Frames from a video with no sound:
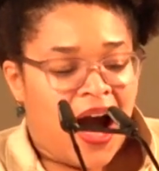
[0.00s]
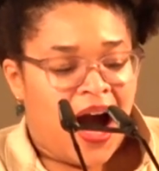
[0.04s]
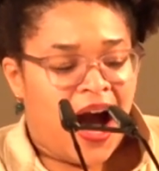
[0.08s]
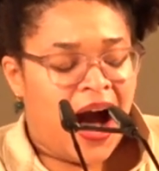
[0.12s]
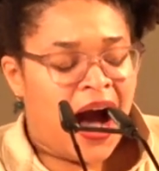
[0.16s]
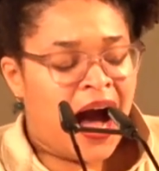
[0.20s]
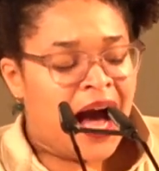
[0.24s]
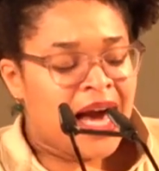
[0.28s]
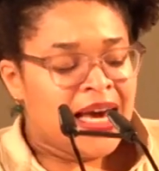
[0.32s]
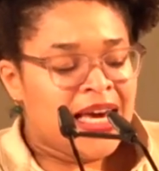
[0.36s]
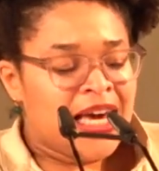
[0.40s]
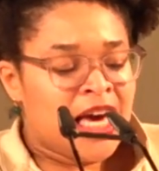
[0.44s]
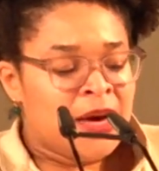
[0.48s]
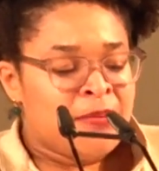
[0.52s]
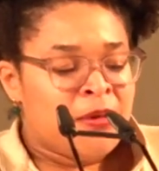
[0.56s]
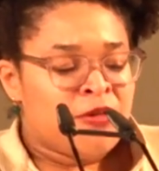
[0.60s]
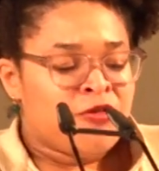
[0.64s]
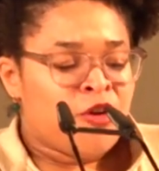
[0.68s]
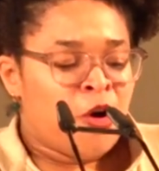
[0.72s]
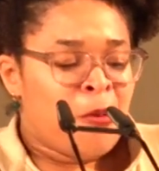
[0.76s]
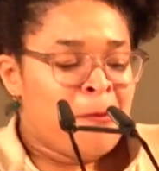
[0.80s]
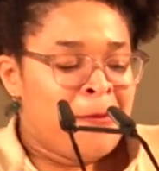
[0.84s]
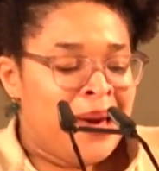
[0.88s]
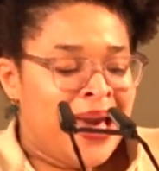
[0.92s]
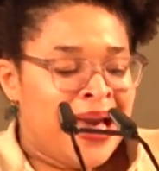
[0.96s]
I am a
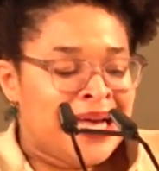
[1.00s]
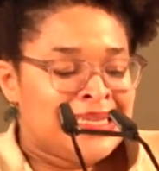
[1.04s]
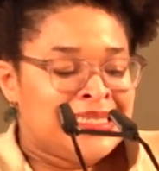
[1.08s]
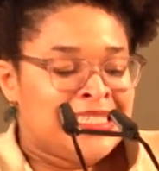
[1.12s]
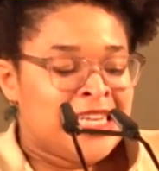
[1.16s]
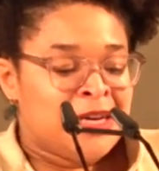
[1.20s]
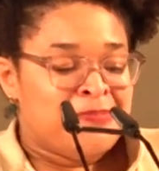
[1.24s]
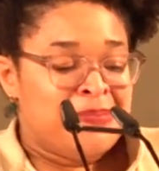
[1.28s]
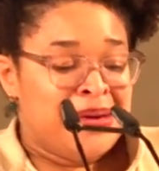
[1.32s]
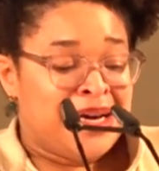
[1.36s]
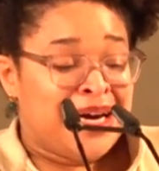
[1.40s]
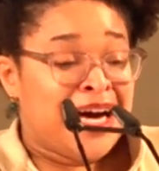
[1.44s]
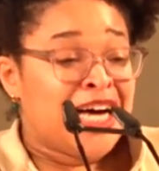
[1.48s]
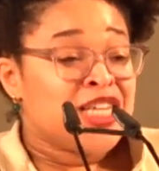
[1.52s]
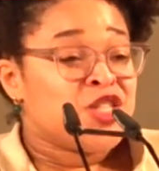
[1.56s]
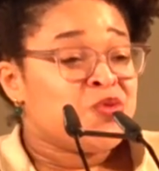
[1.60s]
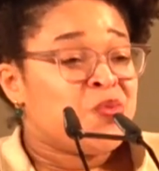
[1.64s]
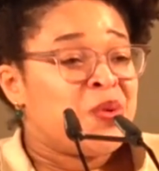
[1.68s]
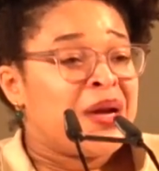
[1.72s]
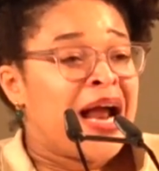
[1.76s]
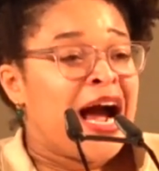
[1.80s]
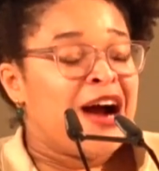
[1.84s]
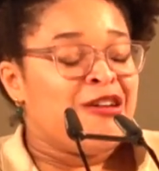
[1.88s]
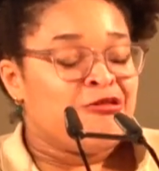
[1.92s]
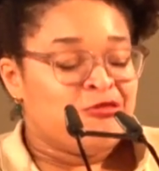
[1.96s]
romantic because
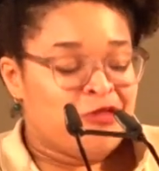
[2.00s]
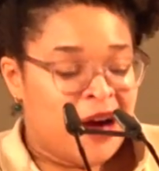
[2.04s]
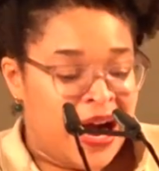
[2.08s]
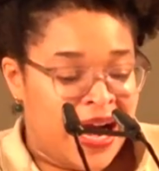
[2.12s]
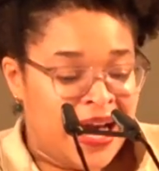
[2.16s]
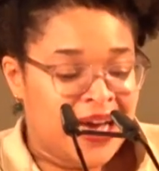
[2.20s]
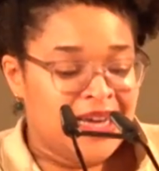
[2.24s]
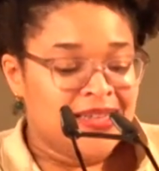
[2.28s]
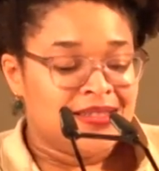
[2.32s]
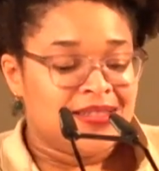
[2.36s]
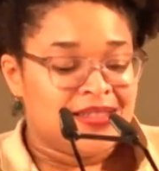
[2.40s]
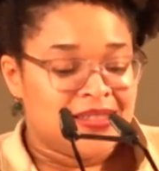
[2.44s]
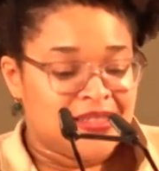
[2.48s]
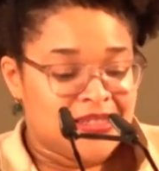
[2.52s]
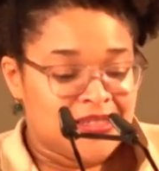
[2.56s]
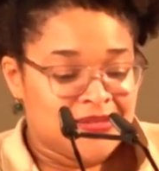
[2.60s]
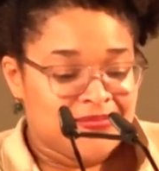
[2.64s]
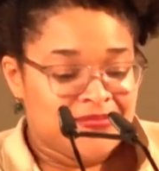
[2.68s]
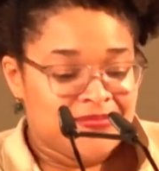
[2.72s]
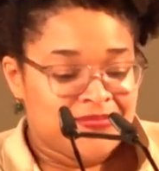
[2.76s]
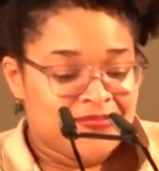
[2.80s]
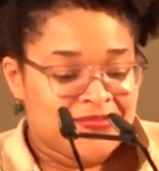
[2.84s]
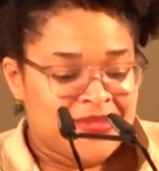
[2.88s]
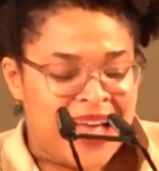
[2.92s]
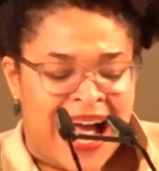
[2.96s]
when I write,
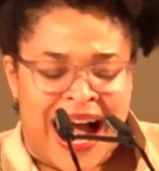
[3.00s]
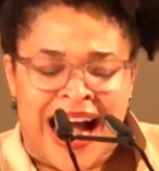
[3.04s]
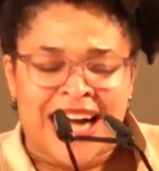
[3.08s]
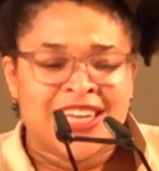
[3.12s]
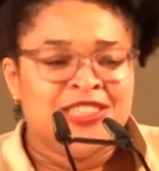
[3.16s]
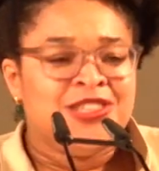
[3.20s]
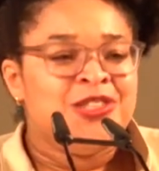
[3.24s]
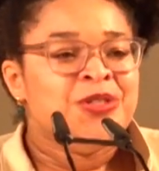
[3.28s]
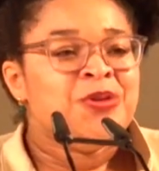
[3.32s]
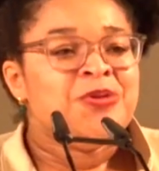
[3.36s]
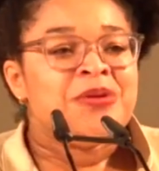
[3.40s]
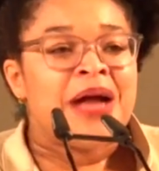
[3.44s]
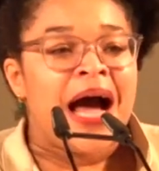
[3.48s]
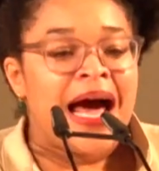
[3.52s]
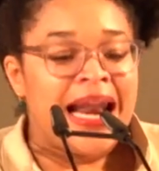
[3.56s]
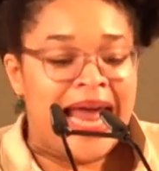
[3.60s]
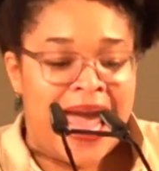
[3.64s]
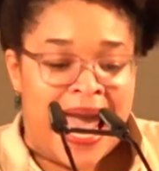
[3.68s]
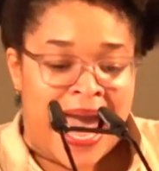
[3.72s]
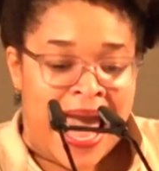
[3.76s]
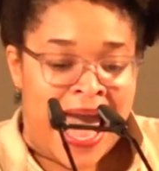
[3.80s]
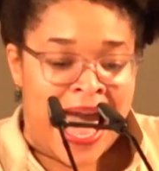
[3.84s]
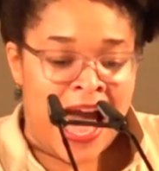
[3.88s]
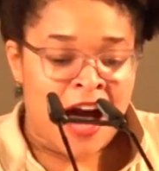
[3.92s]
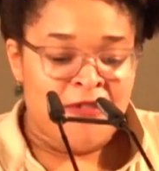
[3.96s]
I do not
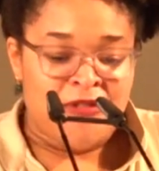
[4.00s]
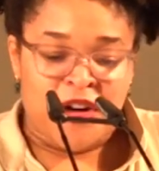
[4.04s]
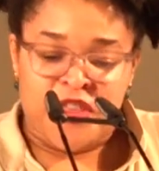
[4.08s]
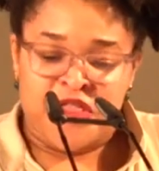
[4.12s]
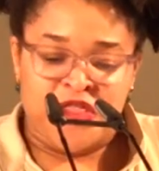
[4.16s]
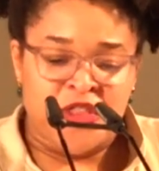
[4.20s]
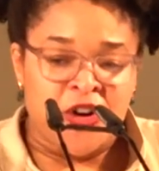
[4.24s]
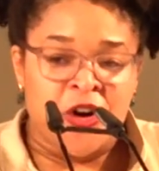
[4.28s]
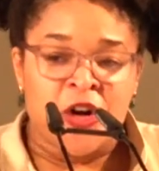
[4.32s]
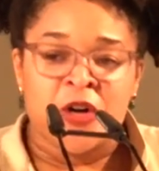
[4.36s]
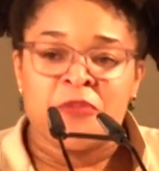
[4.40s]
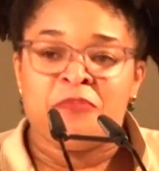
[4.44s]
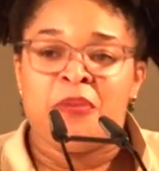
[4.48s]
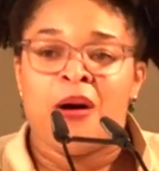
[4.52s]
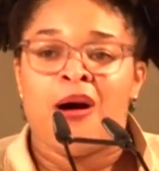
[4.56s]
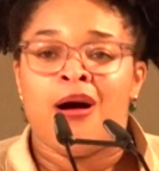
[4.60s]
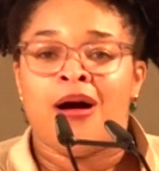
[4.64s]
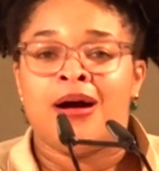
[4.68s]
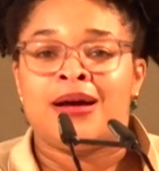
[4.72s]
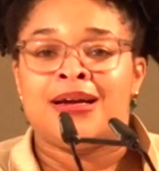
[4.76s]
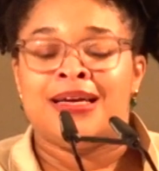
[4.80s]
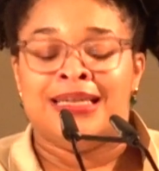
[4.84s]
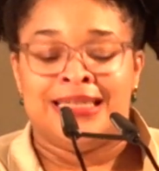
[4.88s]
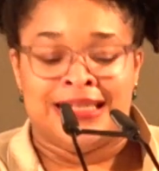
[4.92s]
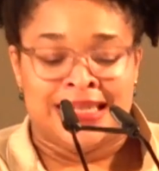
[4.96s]
have a third
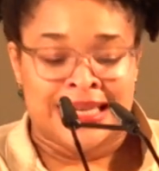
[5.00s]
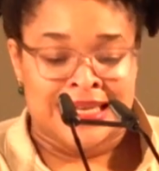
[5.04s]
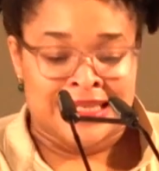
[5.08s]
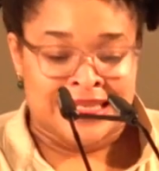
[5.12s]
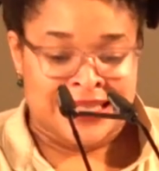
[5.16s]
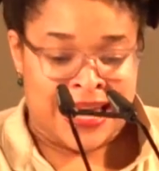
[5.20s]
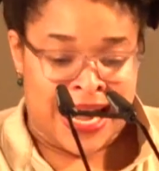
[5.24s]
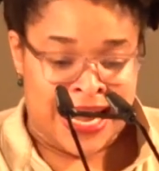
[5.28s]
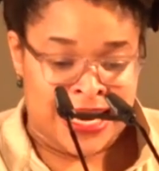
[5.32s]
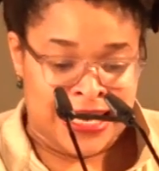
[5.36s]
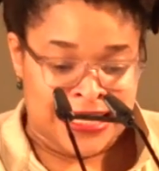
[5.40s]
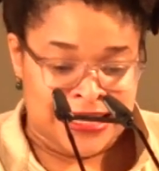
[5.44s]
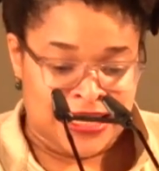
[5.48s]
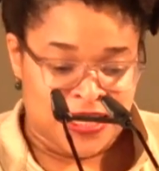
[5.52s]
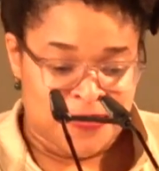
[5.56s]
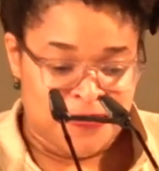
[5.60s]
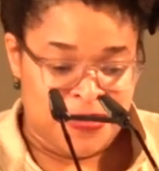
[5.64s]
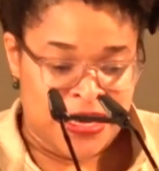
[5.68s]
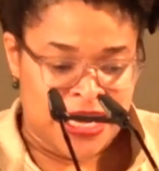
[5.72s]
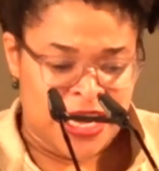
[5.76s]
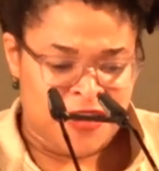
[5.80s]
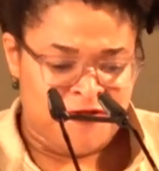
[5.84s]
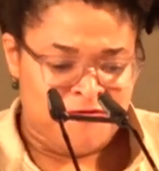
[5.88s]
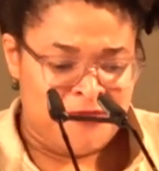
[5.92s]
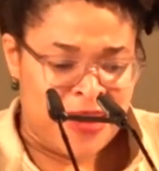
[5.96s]
party dictating to
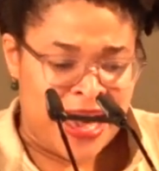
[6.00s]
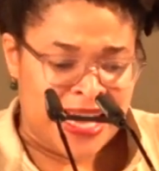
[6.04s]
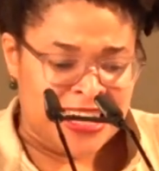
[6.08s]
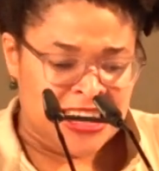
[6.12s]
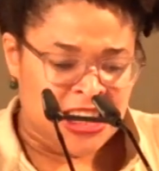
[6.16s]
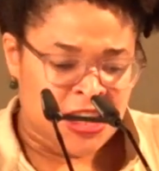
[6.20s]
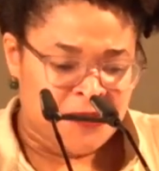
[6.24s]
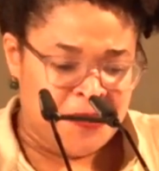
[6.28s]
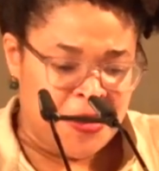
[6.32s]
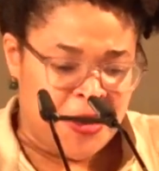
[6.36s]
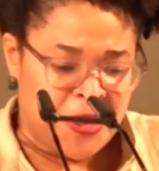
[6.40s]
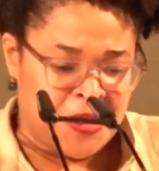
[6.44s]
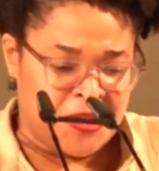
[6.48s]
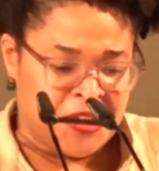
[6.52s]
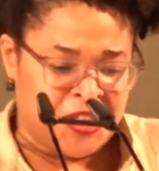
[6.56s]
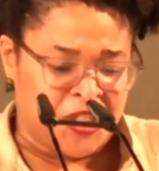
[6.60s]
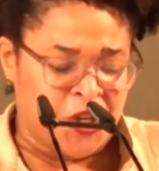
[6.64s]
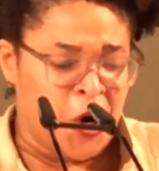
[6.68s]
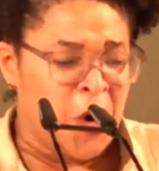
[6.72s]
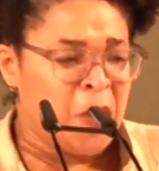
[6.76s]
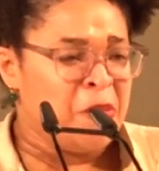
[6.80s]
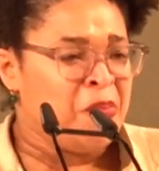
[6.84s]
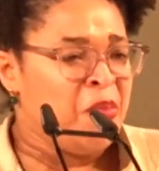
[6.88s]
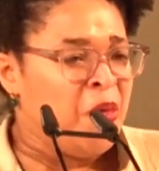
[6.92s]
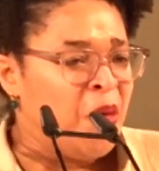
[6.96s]
me if my experiences
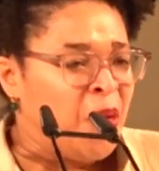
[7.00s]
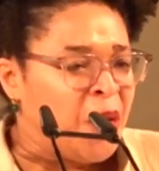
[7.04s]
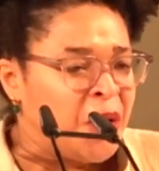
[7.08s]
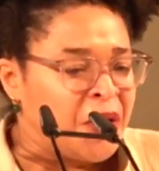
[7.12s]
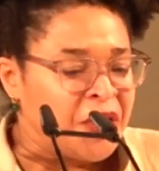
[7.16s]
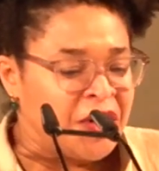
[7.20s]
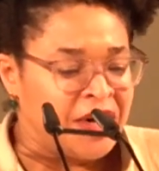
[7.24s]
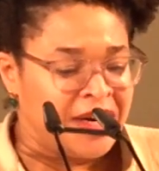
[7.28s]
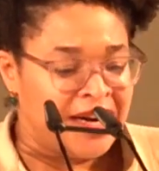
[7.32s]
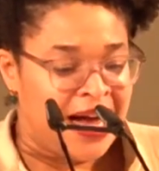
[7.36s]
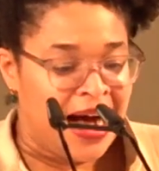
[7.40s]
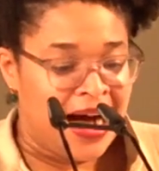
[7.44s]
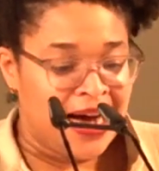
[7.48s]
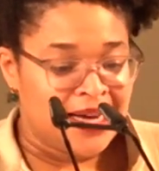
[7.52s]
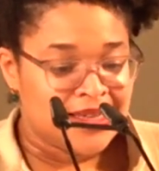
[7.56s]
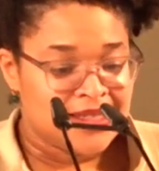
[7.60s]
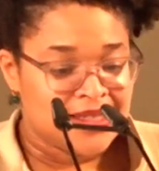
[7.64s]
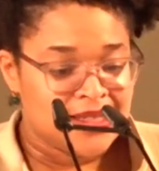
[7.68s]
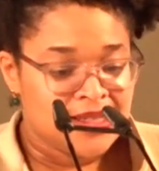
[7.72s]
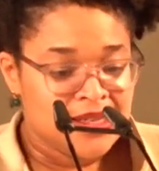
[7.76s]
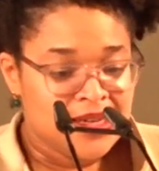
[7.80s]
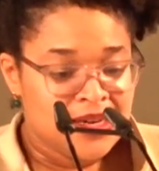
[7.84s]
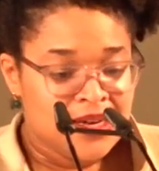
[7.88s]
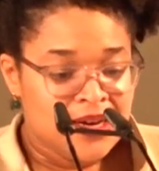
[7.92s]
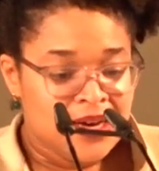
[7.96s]
are important or not.